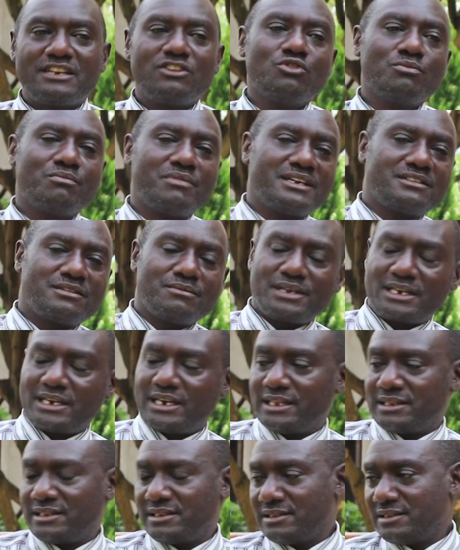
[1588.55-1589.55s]
you must be
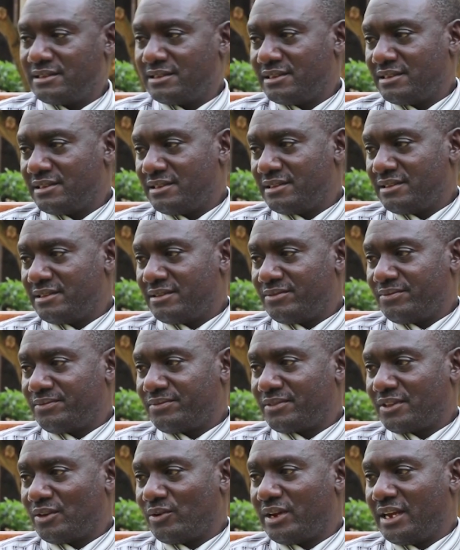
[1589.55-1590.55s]
cut,
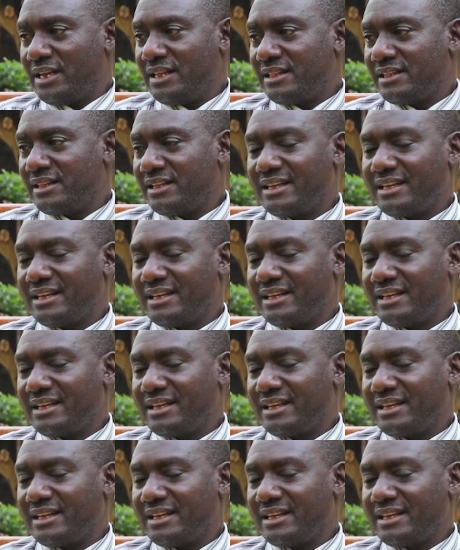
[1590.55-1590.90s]
all right?